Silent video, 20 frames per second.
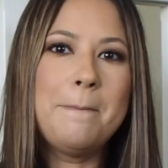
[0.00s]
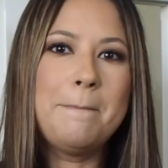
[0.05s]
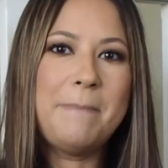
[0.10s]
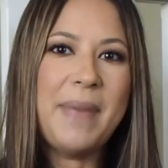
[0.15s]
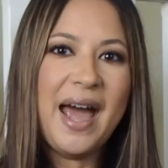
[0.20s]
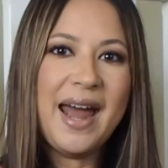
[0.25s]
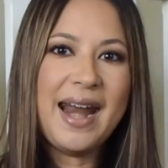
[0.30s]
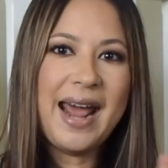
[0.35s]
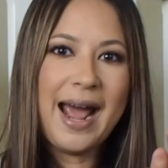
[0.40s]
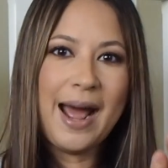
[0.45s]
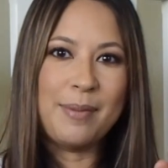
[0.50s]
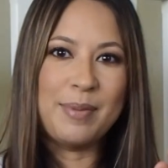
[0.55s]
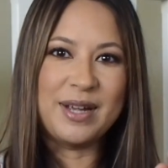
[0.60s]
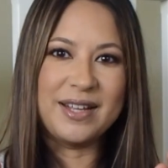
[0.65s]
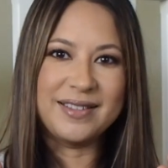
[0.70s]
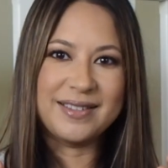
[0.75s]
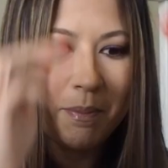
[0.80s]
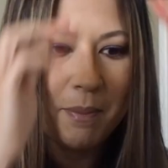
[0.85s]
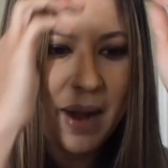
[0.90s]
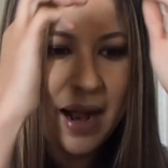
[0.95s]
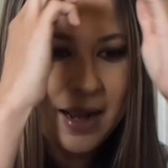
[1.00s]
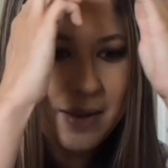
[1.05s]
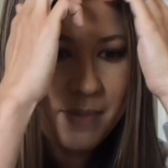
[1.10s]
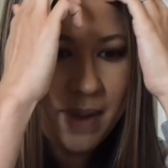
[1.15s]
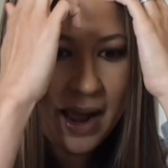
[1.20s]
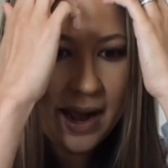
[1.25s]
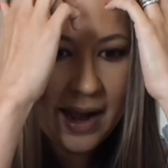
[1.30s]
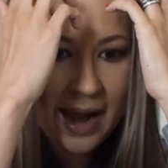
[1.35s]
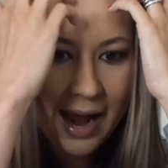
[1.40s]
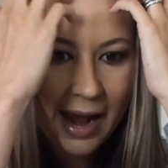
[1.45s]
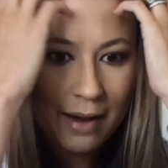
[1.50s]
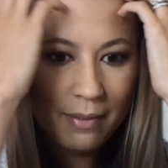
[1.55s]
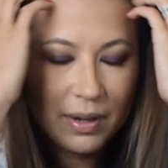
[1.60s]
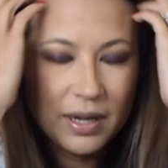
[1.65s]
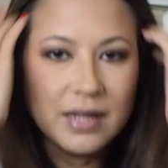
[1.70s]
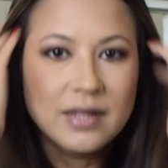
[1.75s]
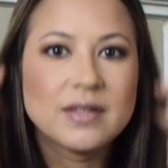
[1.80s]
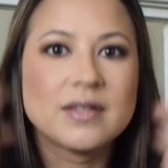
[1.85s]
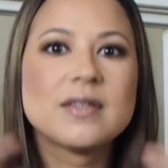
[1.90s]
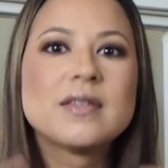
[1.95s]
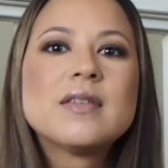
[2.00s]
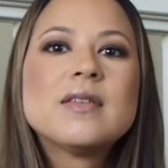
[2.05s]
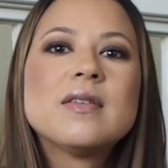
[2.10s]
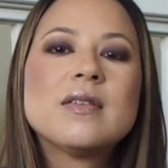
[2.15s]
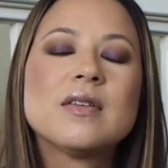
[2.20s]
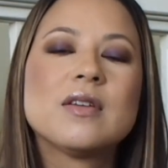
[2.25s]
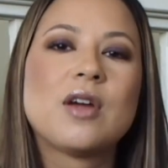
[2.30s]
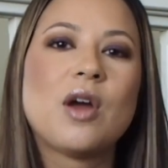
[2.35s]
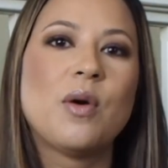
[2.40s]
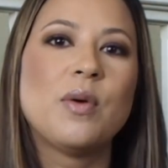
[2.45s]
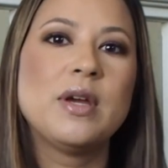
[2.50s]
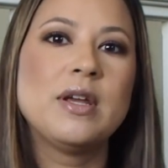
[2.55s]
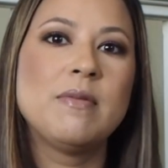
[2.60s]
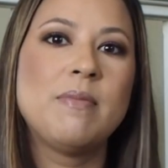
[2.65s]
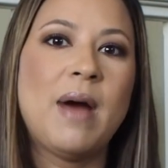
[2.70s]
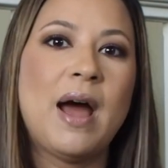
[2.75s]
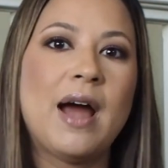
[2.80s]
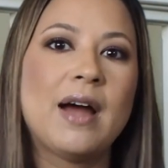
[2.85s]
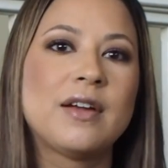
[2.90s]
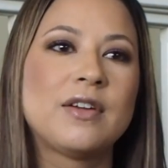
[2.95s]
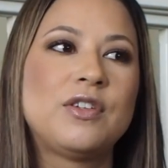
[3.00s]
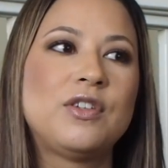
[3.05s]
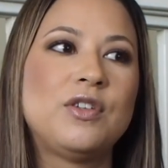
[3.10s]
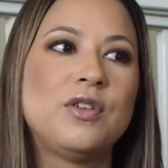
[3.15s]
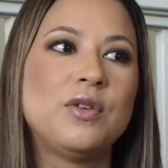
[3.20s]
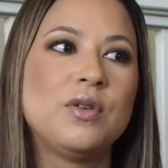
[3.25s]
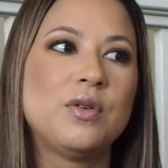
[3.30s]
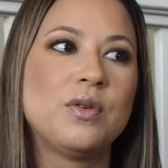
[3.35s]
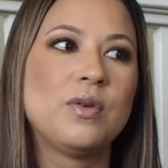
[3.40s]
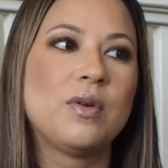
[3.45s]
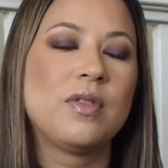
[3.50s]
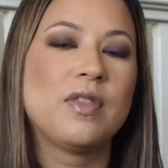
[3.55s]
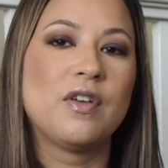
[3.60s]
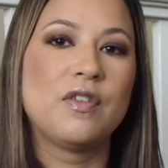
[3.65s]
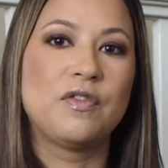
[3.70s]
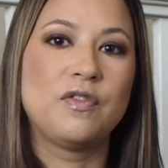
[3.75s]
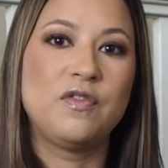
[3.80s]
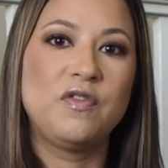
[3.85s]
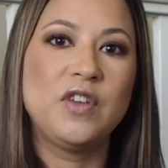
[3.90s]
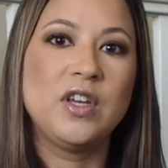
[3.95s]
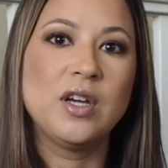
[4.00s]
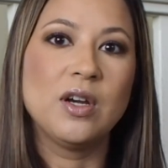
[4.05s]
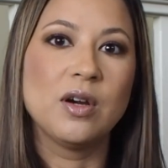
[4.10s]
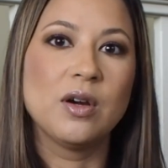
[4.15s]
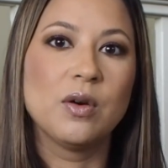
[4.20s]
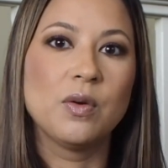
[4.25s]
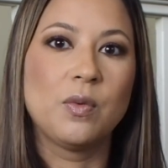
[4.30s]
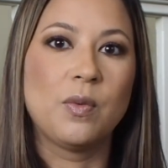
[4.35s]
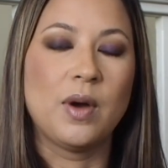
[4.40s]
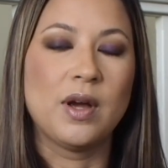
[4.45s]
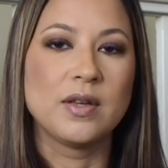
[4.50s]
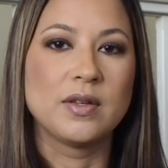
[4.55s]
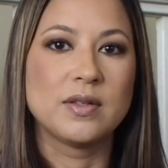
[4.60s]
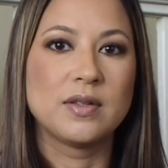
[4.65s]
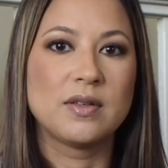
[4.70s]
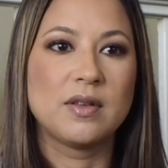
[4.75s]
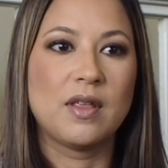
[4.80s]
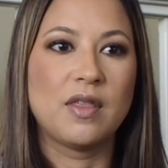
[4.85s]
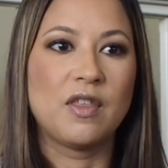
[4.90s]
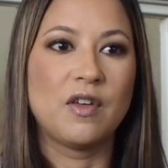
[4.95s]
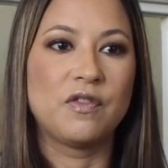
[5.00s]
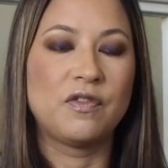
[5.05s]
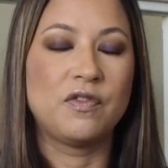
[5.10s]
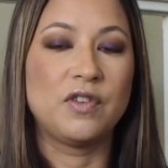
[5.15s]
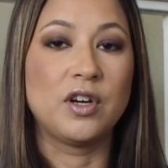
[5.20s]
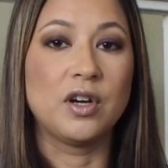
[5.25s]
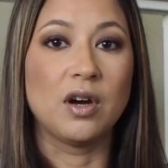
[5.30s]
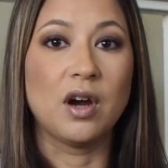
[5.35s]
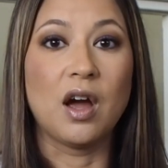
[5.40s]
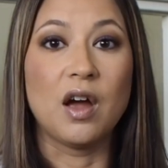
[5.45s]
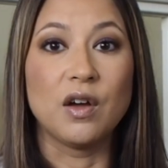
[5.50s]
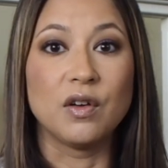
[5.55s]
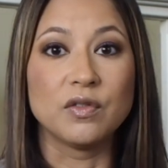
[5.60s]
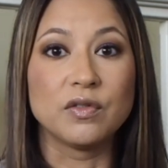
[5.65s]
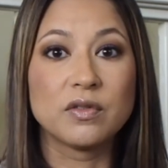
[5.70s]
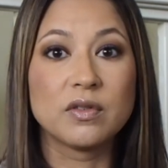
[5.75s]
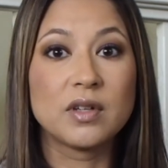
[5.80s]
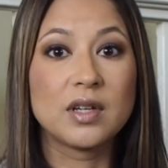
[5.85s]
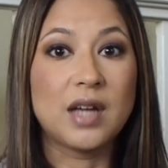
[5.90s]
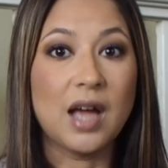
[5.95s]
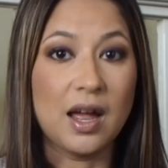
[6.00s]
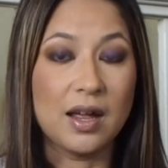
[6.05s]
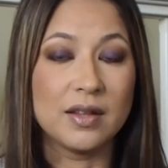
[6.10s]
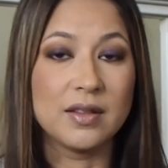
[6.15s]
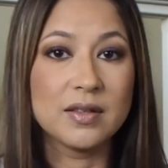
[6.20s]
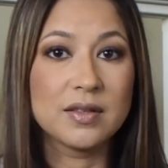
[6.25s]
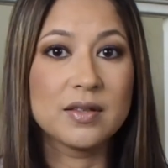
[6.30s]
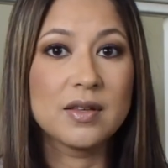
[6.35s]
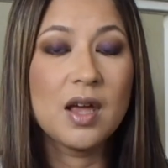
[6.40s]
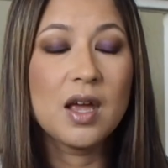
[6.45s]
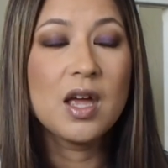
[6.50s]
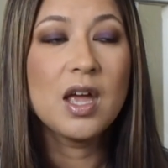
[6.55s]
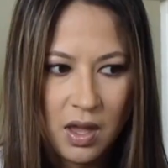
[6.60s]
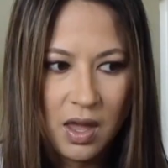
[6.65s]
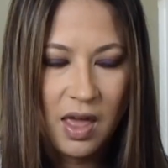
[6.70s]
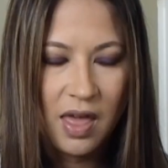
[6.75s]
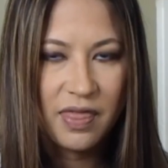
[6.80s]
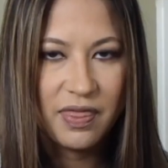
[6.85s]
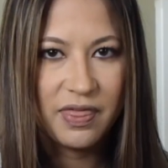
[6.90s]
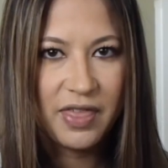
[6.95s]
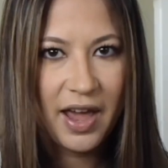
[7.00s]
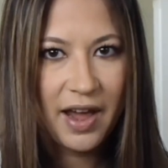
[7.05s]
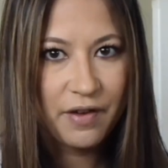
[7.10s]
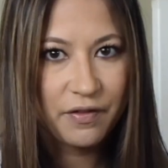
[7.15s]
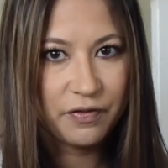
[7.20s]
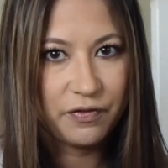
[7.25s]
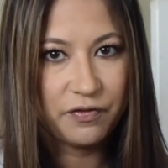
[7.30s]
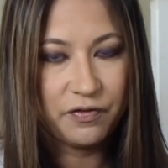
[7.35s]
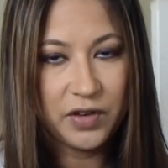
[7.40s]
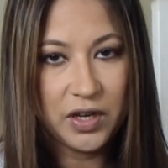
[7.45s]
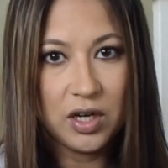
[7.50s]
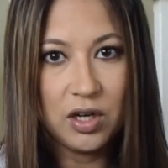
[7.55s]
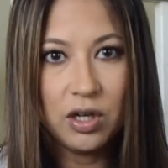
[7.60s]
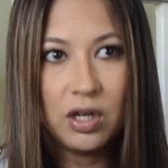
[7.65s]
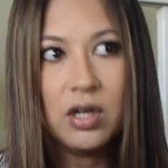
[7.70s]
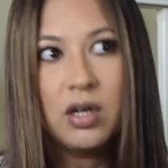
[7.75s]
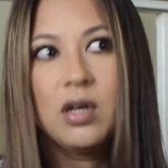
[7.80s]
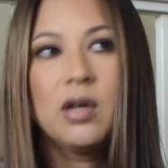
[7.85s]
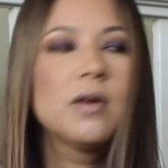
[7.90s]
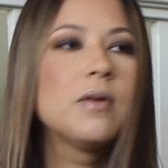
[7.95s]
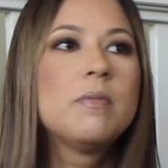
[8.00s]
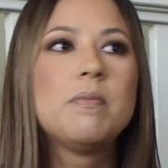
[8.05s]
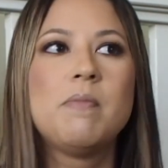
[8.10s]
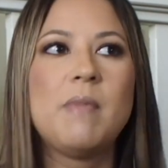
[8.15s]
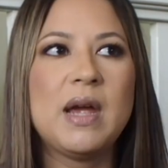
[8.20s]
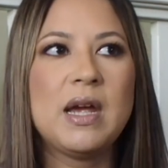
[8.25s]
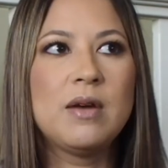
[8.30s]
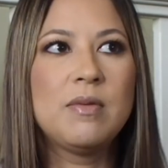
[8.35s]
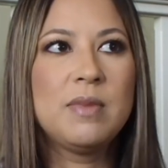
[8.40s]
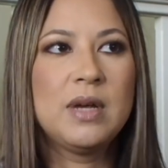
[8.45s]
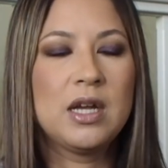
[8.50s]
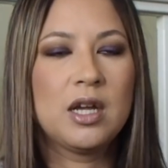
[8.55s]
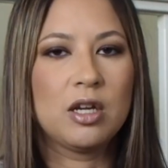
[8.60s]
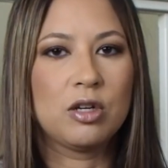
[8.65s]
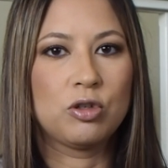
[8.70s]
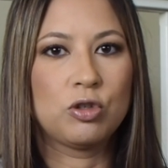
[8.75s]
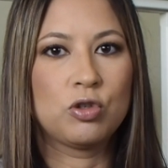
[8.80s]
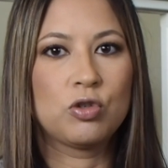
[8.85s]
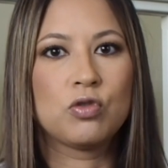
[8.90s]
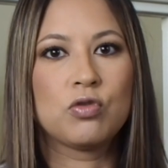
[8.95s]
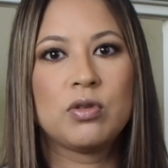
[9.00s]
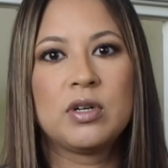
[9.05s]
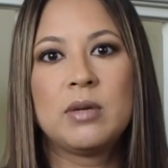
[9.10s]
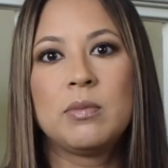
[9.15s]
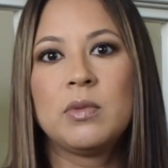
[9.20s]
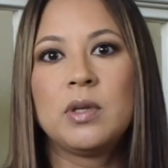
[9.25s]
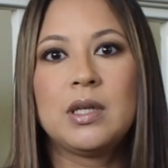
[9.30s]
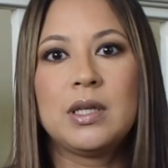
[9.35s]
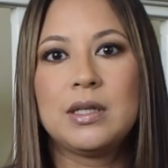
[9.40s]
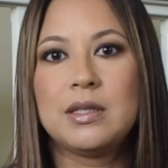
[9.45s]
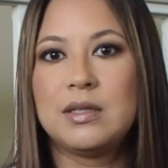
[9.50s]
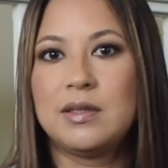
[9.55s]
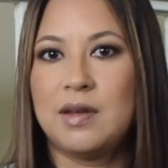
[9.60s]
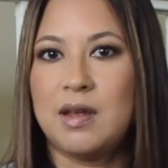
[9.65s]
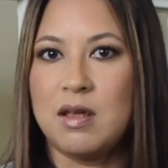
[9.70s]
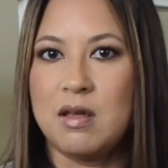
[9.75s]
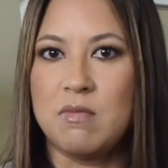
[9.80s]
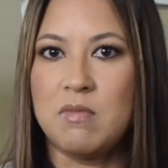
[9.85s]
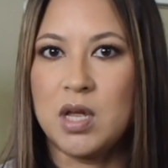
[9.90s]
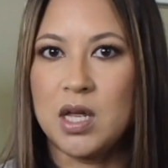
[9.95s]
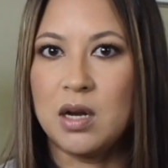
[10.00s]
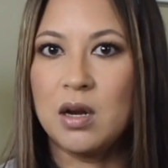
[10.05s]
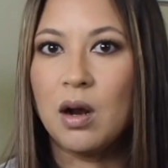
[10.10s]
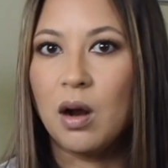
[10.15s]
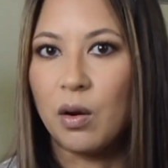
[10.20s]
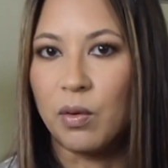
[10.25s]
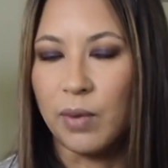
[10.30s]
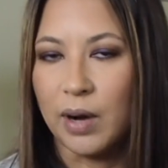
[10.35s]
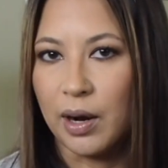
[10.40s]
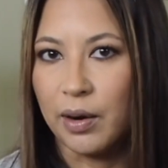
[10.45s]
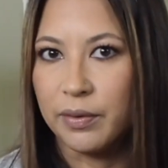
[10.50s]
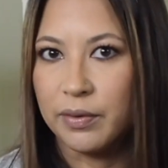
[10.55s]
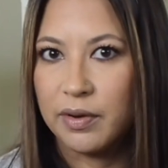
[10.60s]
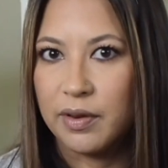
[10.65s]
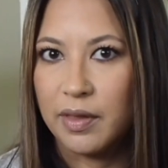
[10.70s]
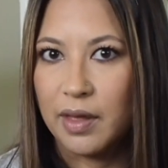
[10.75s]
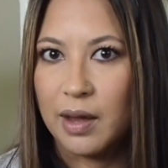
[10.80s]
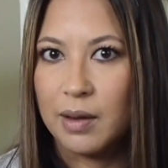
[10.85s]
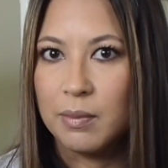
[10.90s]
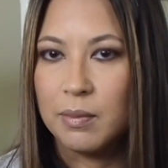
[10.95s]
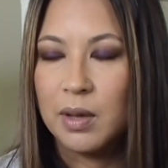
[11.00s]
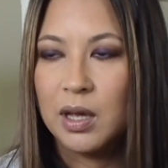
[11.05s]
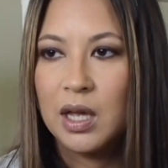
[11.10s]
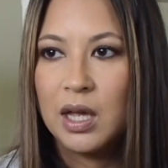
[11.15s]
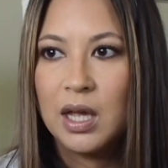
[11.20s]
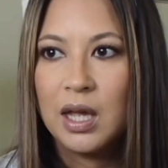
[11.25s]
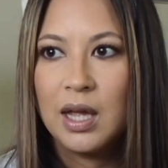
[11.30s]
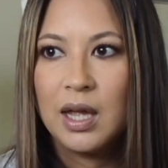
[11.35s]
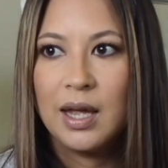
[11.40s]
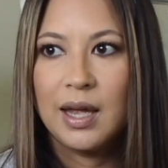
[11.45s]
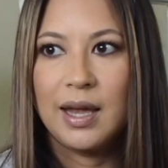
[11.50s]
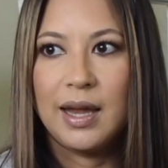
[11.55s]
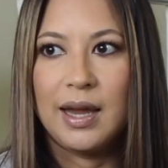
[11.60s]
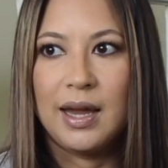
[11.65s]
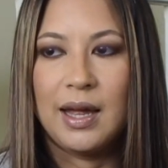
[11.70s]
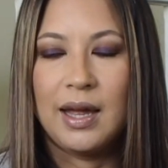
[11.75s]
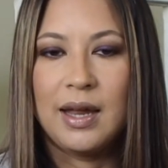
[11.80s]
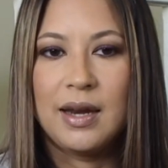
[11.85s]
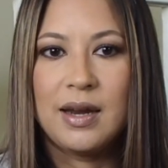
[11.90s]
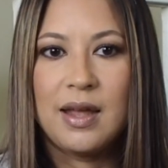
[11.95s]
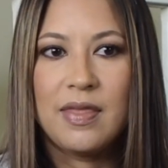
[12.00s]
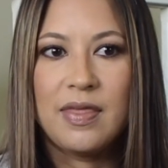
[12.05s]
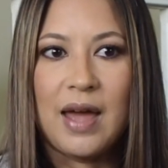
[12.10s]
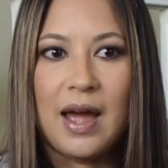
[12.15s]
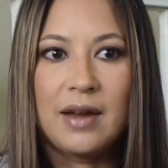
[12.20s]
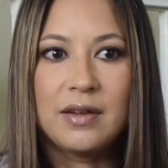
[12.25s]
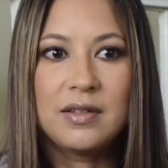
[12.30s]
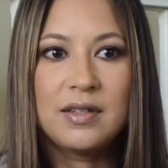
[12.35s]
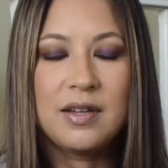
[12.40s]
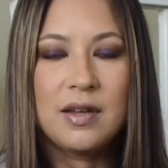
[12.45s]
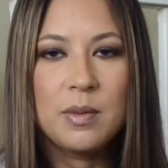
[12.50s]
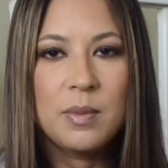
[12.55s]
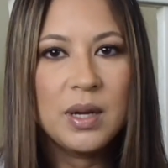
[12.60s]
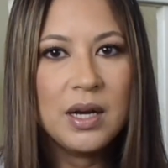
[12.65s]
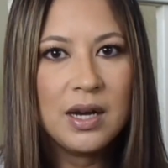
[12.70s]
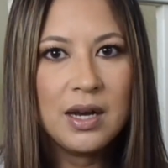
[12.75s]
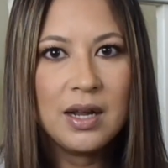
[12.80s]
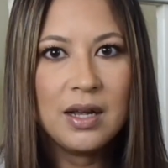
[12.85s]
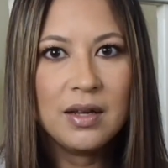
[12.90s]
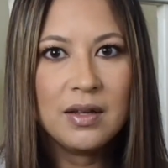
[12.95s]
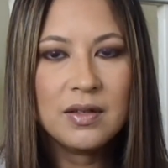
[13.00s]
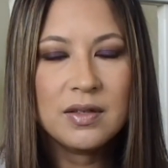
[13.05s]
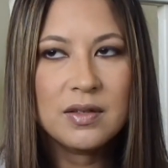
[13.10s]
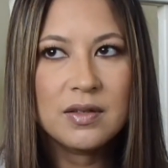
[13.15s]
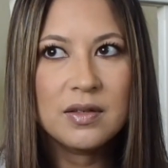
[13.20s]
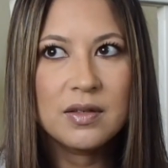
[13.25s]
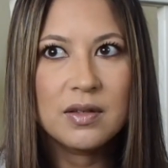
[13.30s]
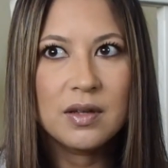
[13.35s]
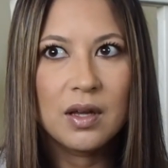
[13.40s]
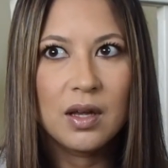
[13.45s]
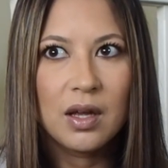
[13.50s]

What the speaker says: Bad habits. My bad habits, going back to the fear, was the fear of guns. That fear made me extremely timid around them, and that timidness